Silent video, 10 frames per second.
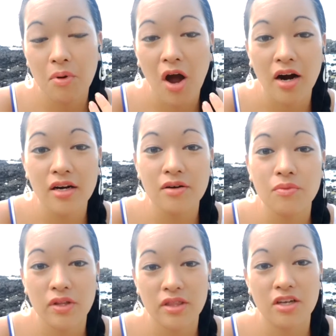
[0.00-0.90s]
part of
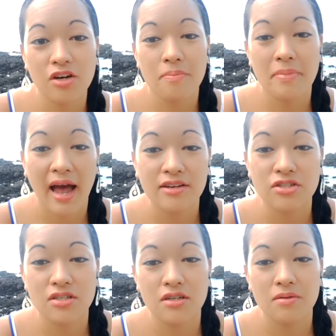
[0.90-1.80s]
what they are
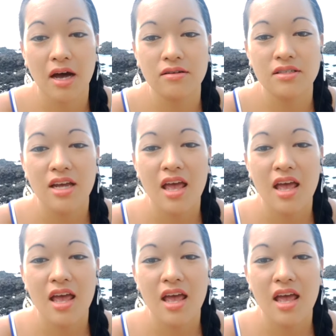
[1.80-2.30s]
passionate about.